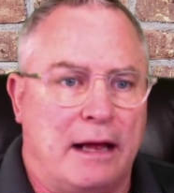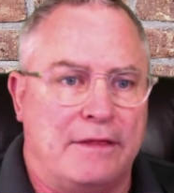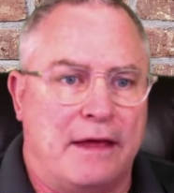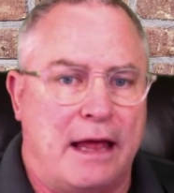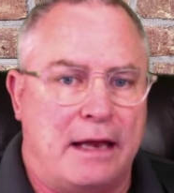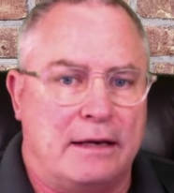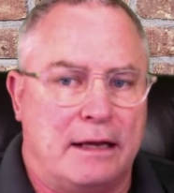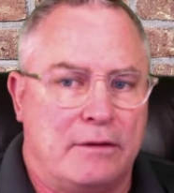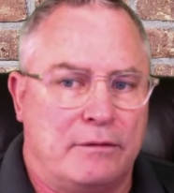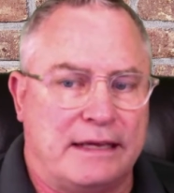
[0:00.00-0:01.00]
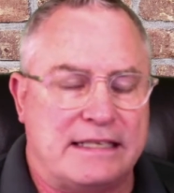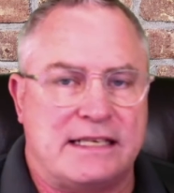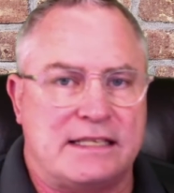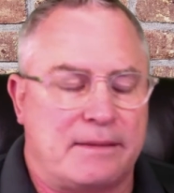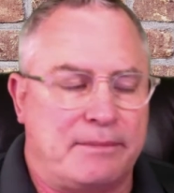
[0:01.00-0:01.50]
And then when they
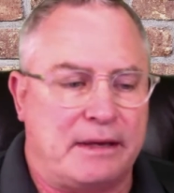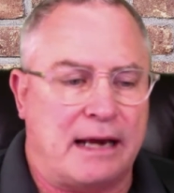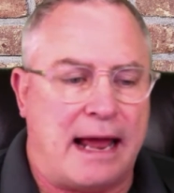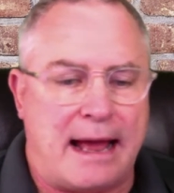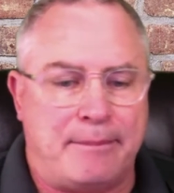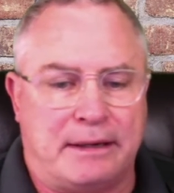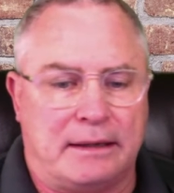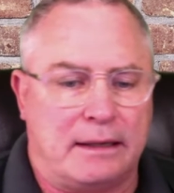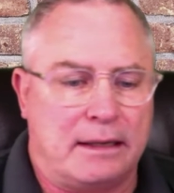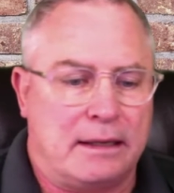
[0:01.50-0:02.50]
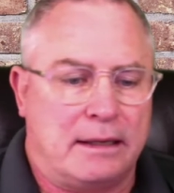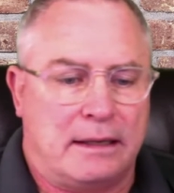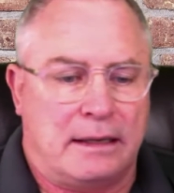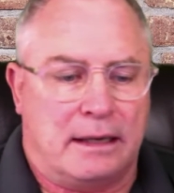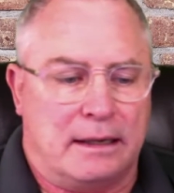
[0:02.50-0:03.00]
see something happen,
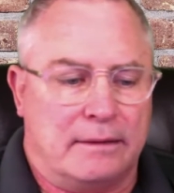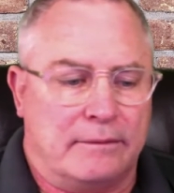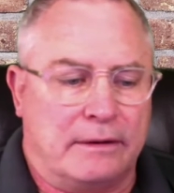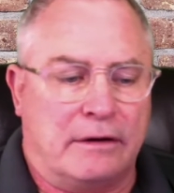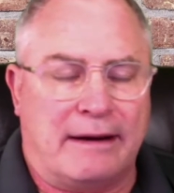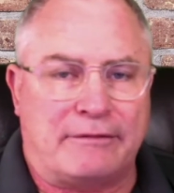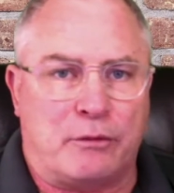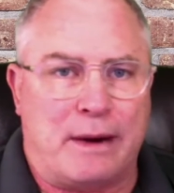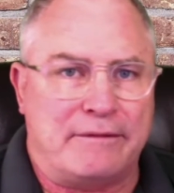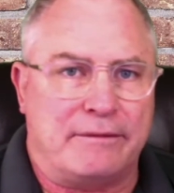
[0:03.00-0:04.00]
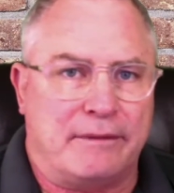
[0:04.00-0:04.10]
you don't have to wait,